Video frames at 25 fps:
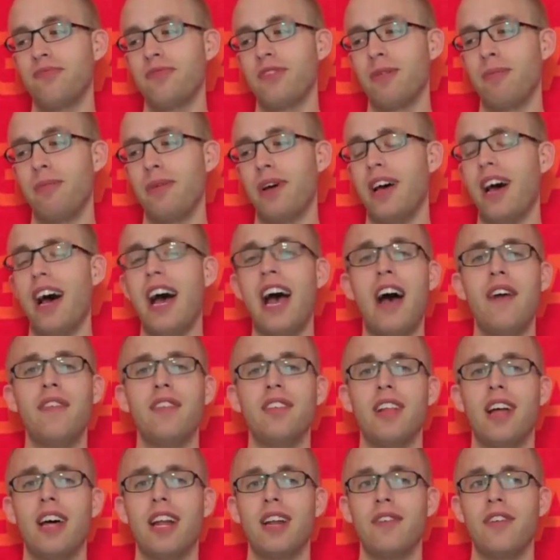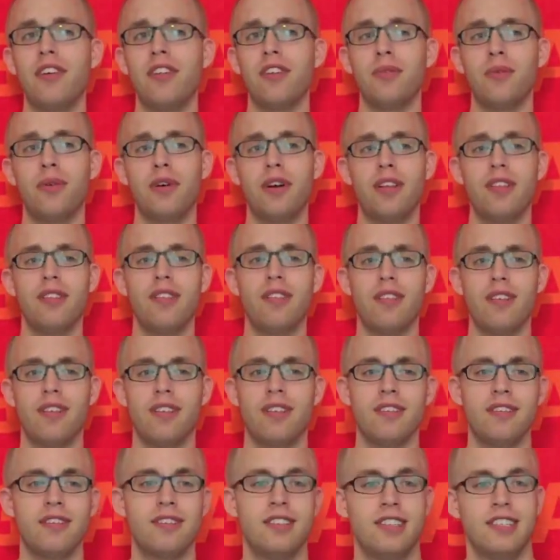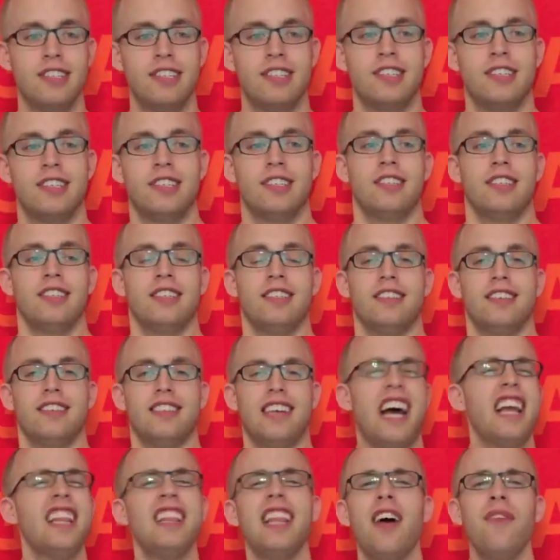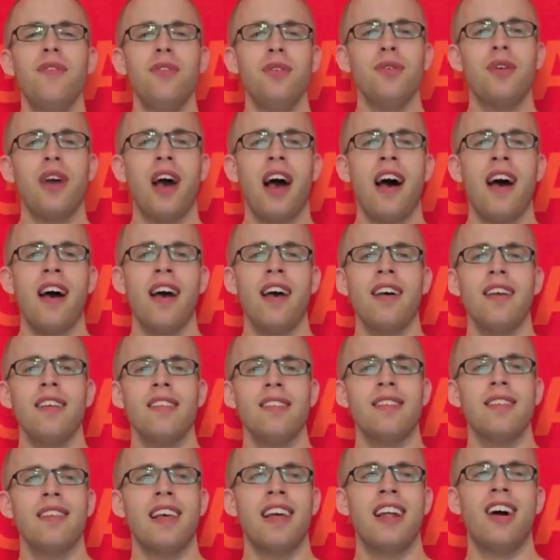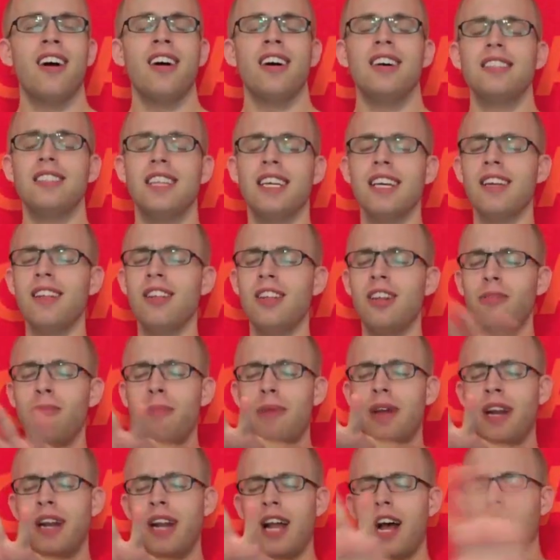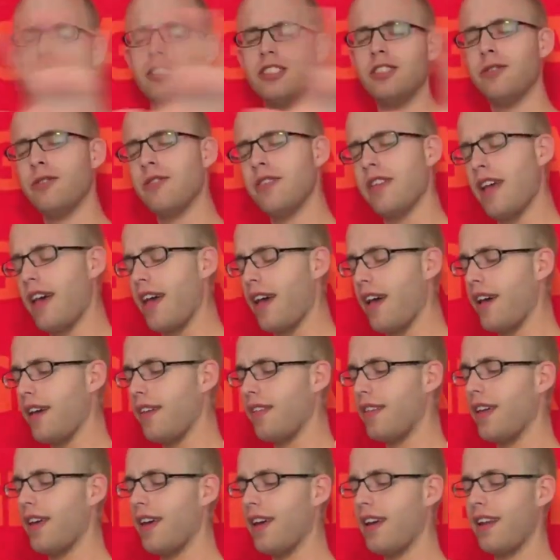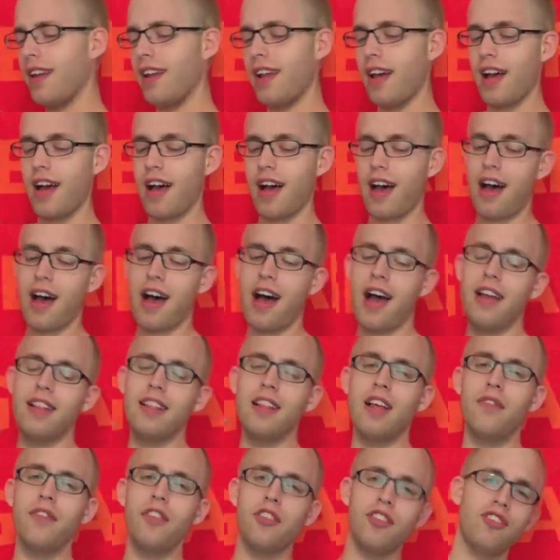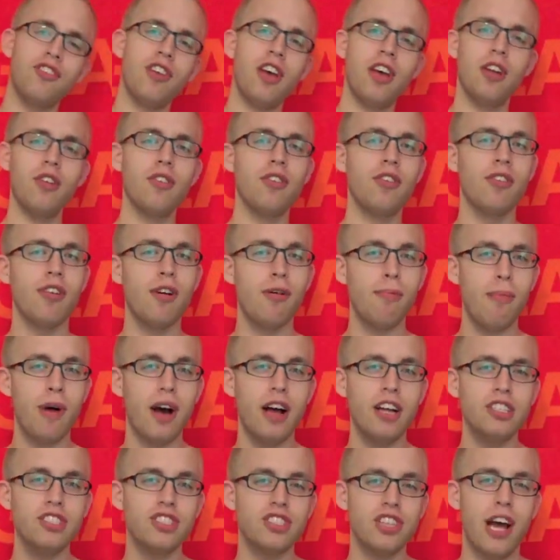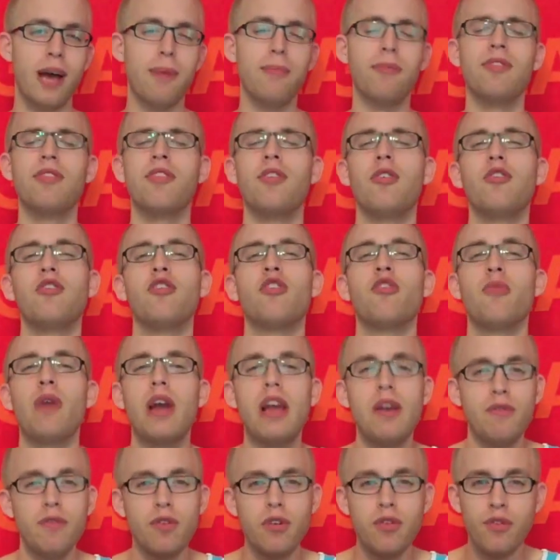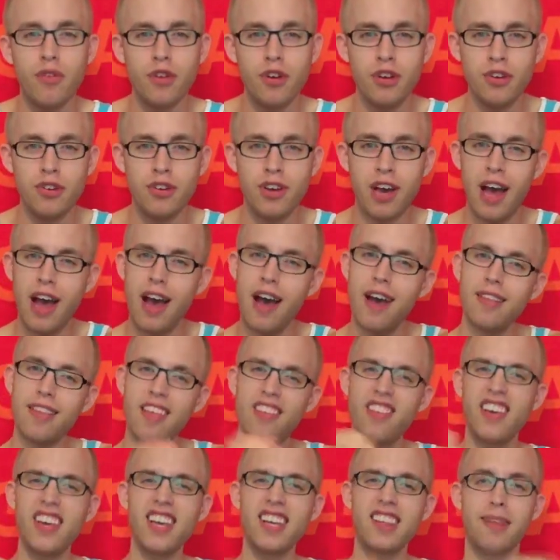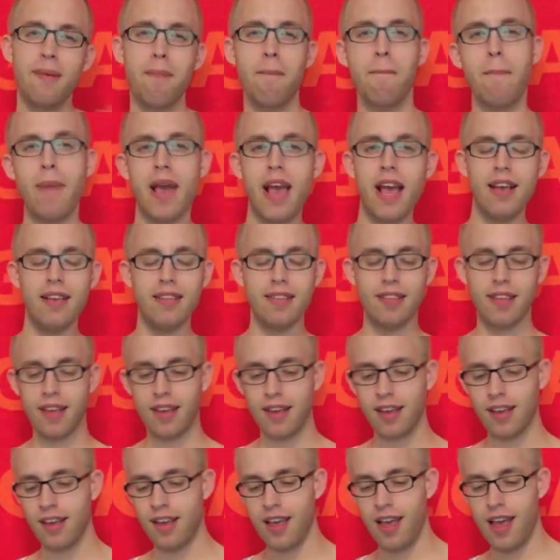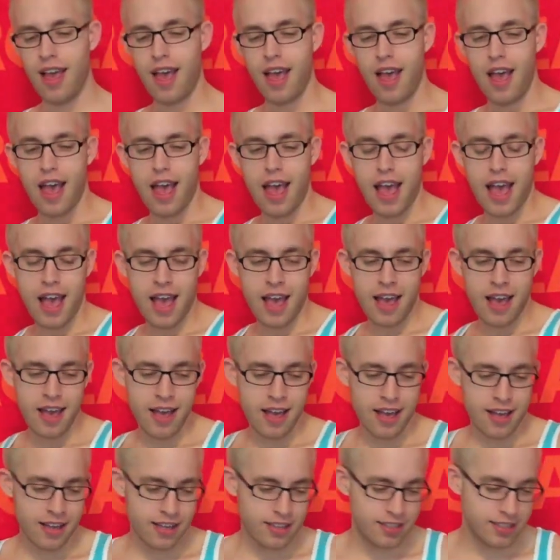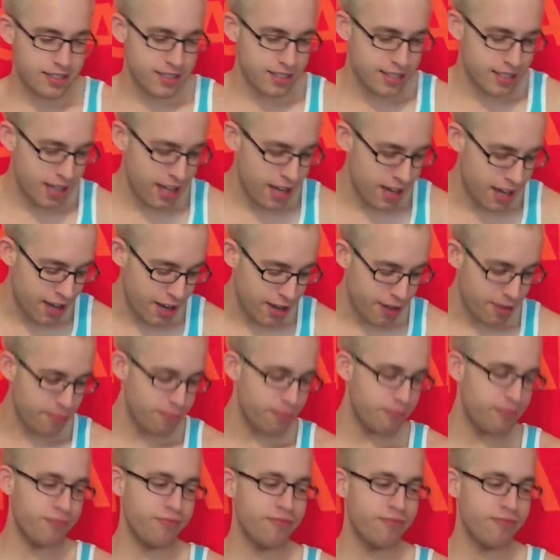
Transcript: But I have a lot of other ones, and I love you guys. And I'm gonna take a little minute out to say that. I love this channel so much. I'm so grateful for you guys. I think it's amazing. And um,